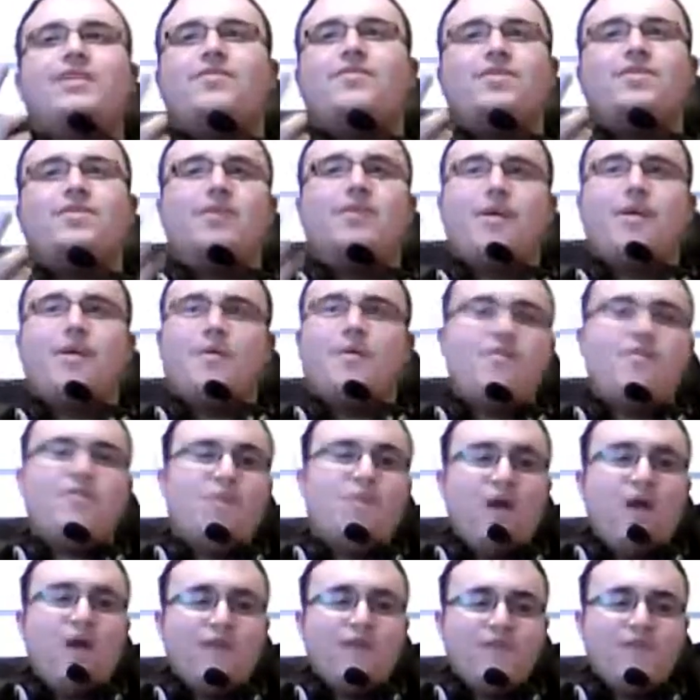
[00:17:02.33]
evening, night, wherever
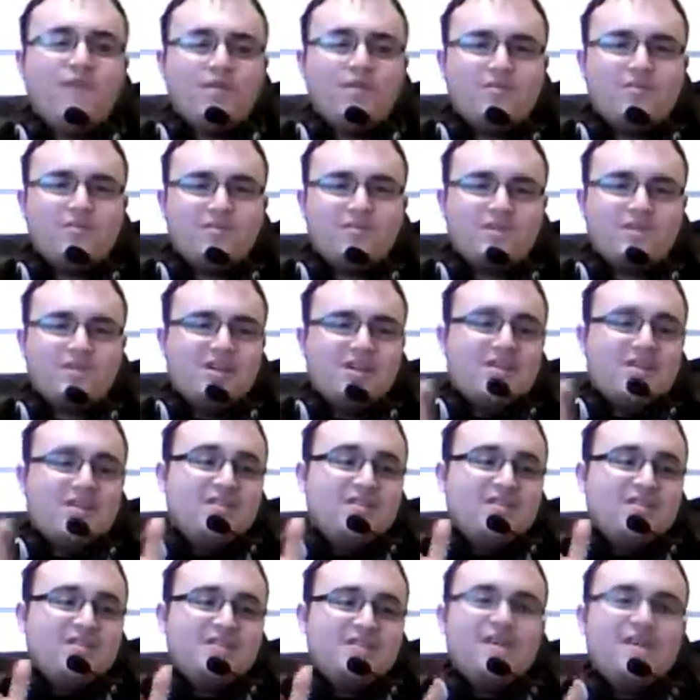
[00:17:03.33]
you are, folks.
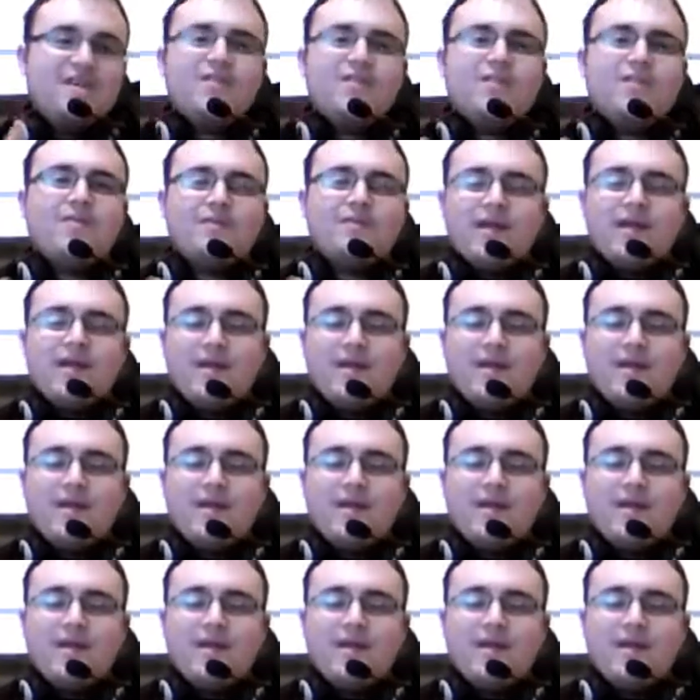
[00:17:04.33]
See you all